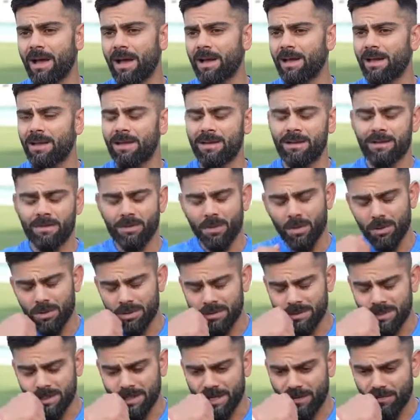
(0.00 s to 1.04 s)
I
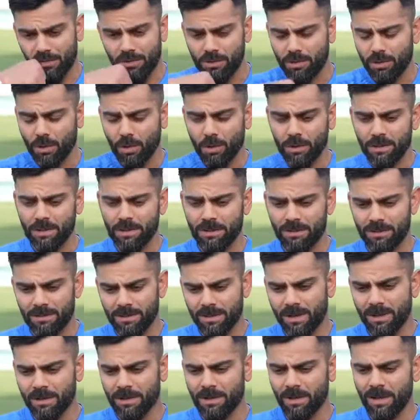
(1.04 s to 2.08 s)
honestly never thought
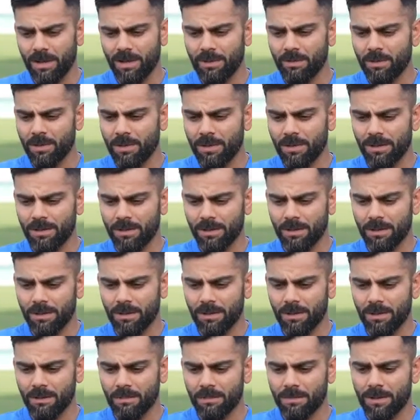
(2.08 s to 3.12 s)
that I
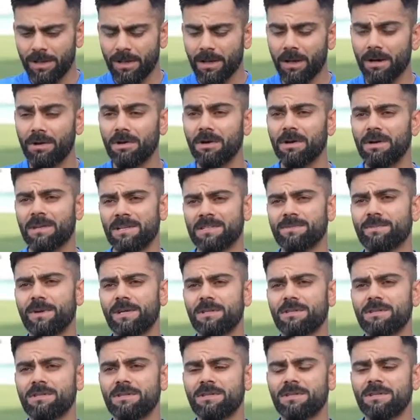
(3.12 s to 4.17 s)
will play 100 test
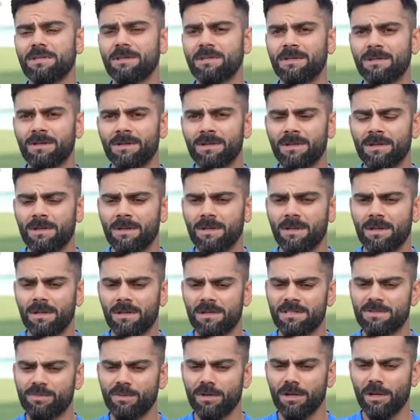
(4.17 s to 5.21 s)
matches.
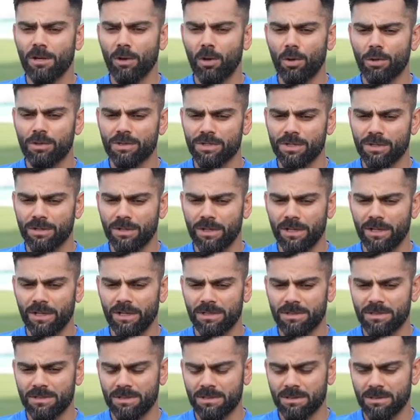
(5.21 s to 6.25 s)
It's been a long journey.
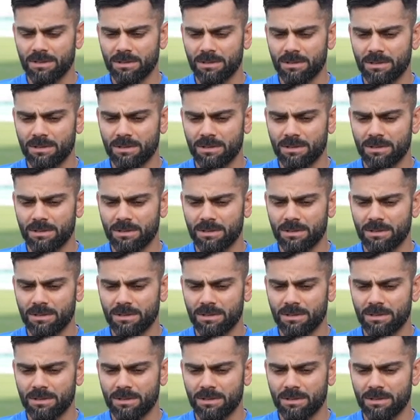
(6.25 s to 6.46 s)
It's